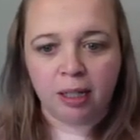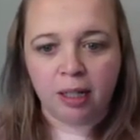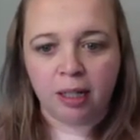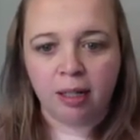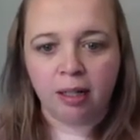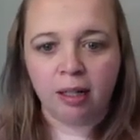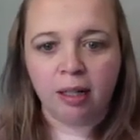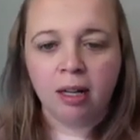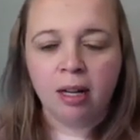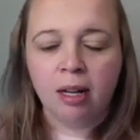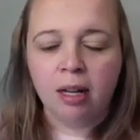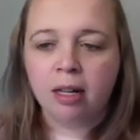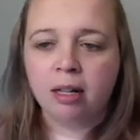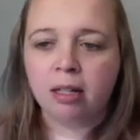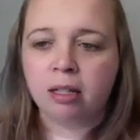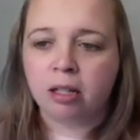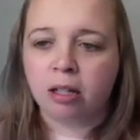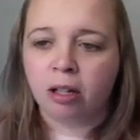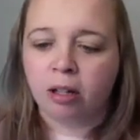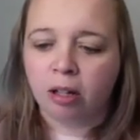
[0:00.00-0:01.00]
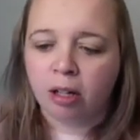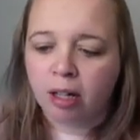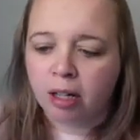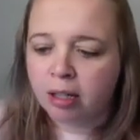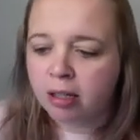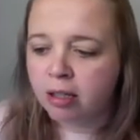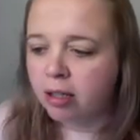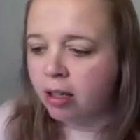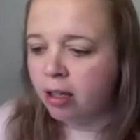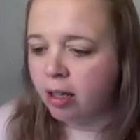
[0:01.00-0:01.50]
here. So
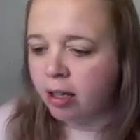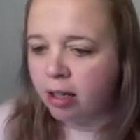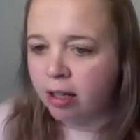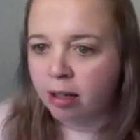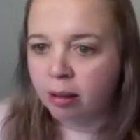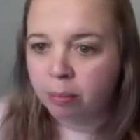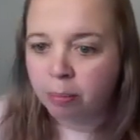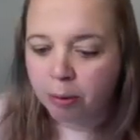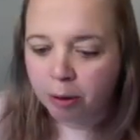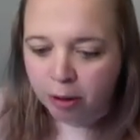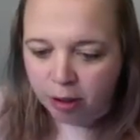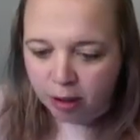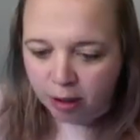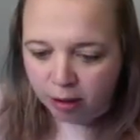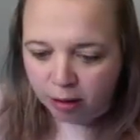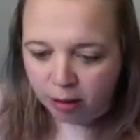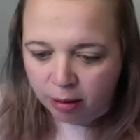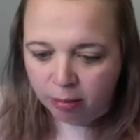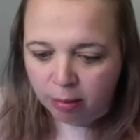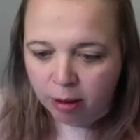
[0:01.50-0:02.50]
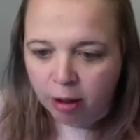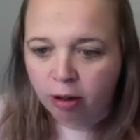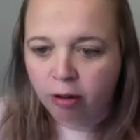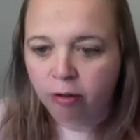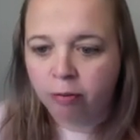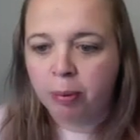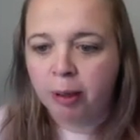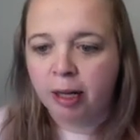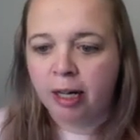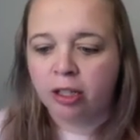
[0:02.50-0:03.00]
it's at the bottom of
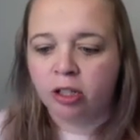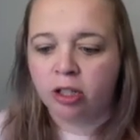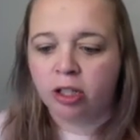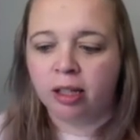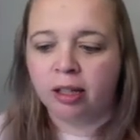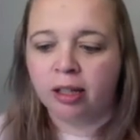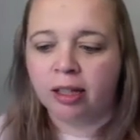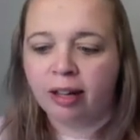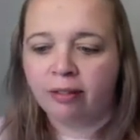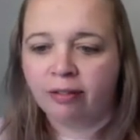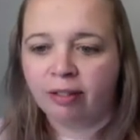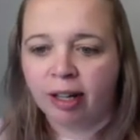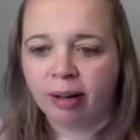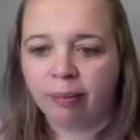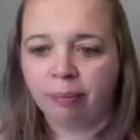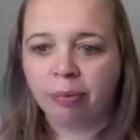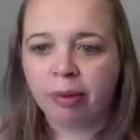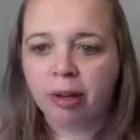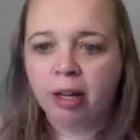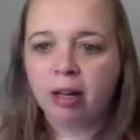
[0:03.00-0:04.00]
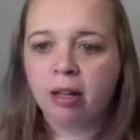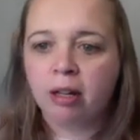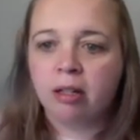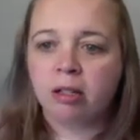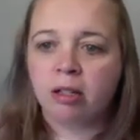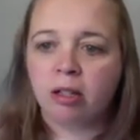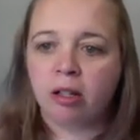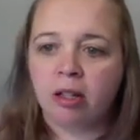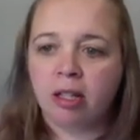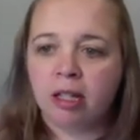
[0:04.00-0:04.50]
page 11.
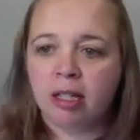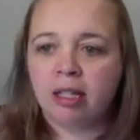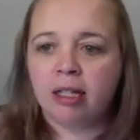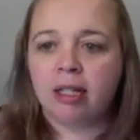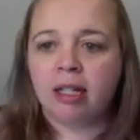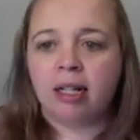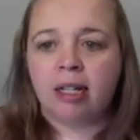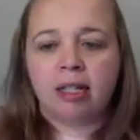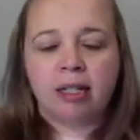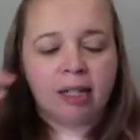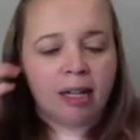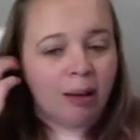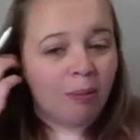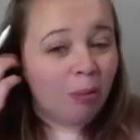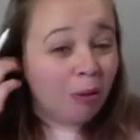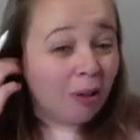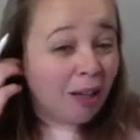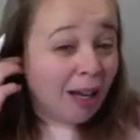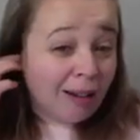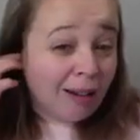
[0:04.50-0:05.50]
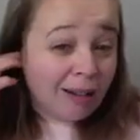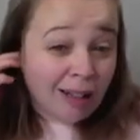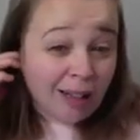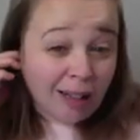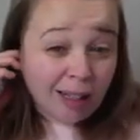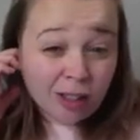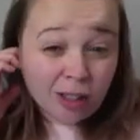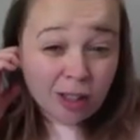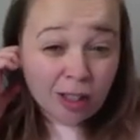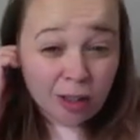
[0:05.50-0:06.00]
So this is an example
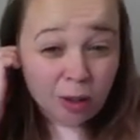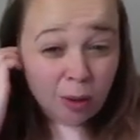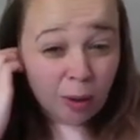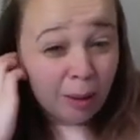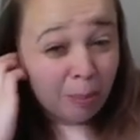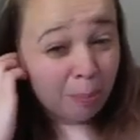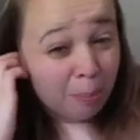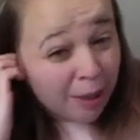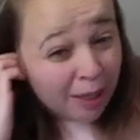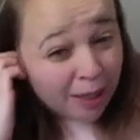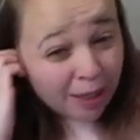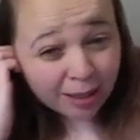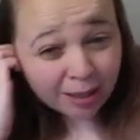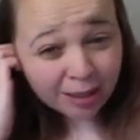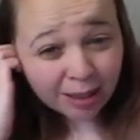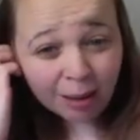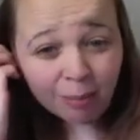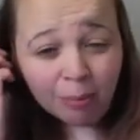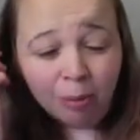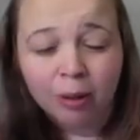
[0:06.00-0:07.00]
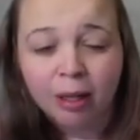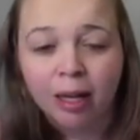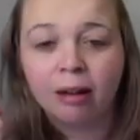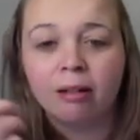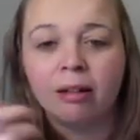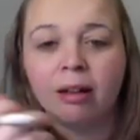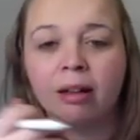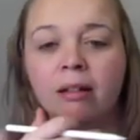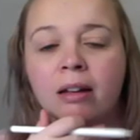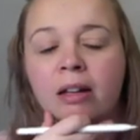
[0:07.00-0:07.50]
calculation. It's quite a big example
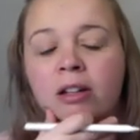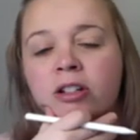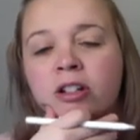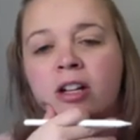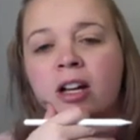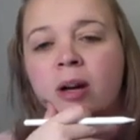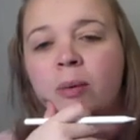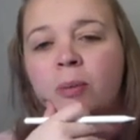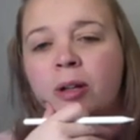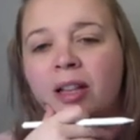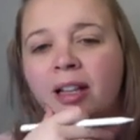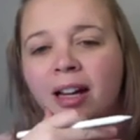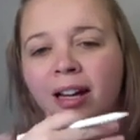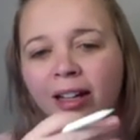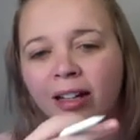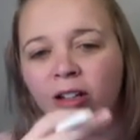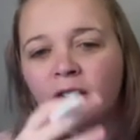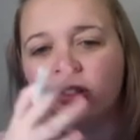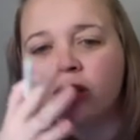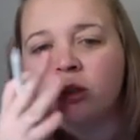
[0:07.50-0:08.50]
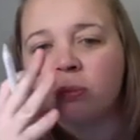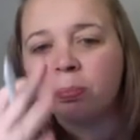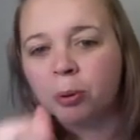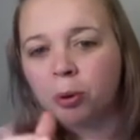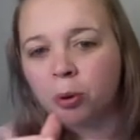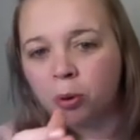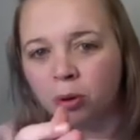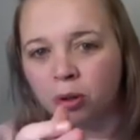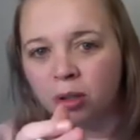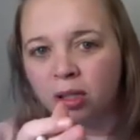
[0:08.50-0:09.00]
calculation. I would like you to
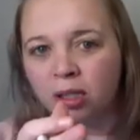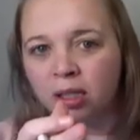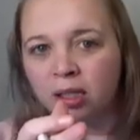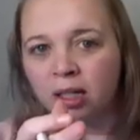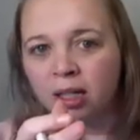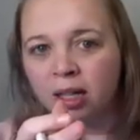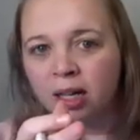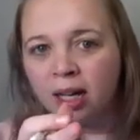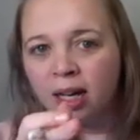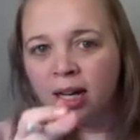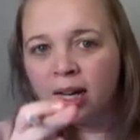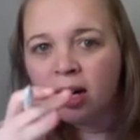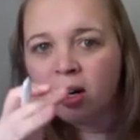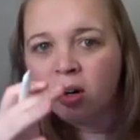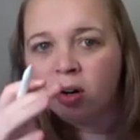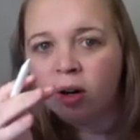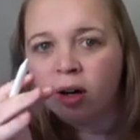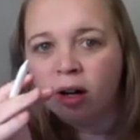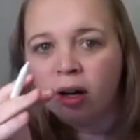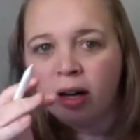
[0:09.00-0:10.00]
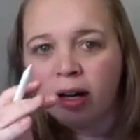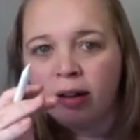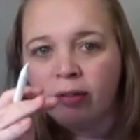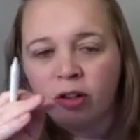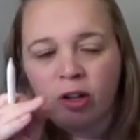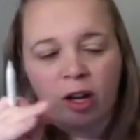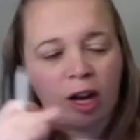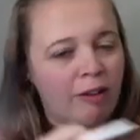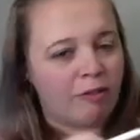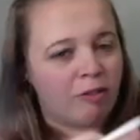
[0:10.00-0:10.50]
pause, or if
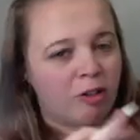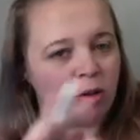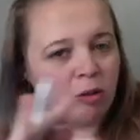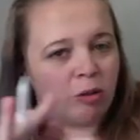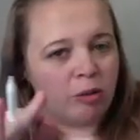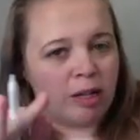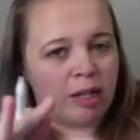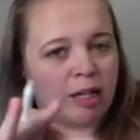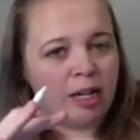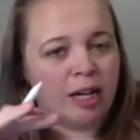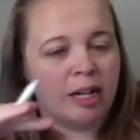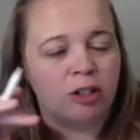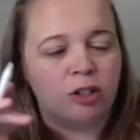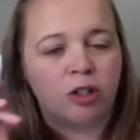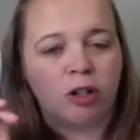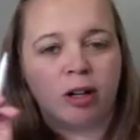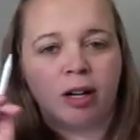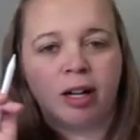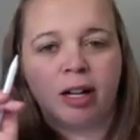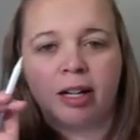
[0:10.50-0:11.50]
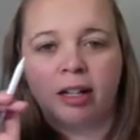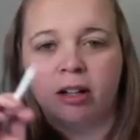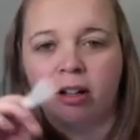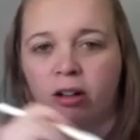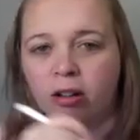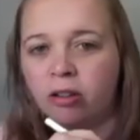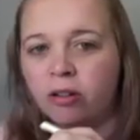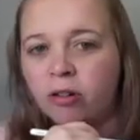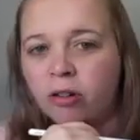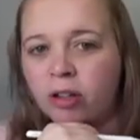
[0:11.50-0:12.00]
you haven't already, and try and go
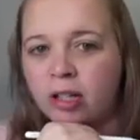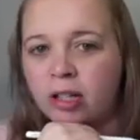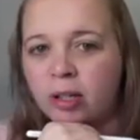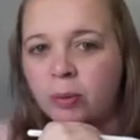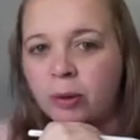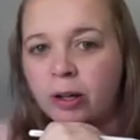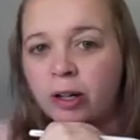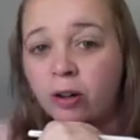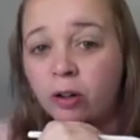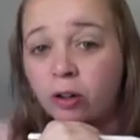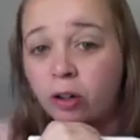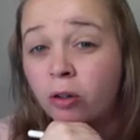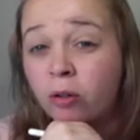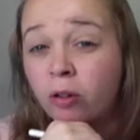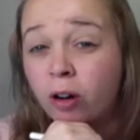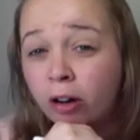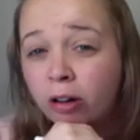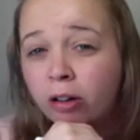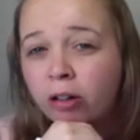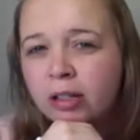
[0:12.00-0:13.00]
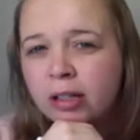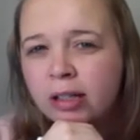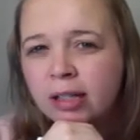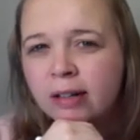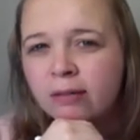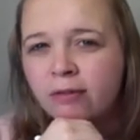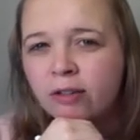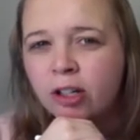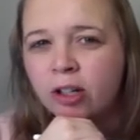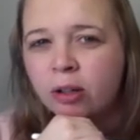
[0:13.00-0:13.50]
through this one on your own, see
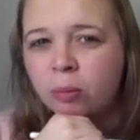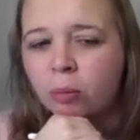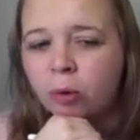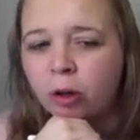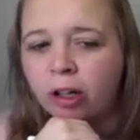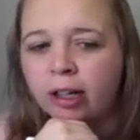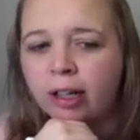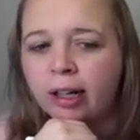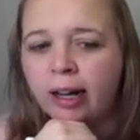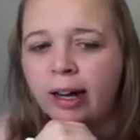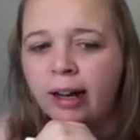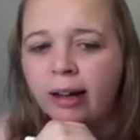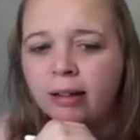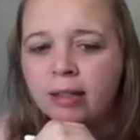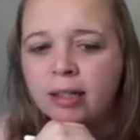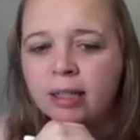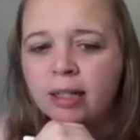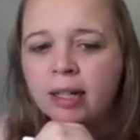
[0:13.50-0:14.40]
if you can work it out.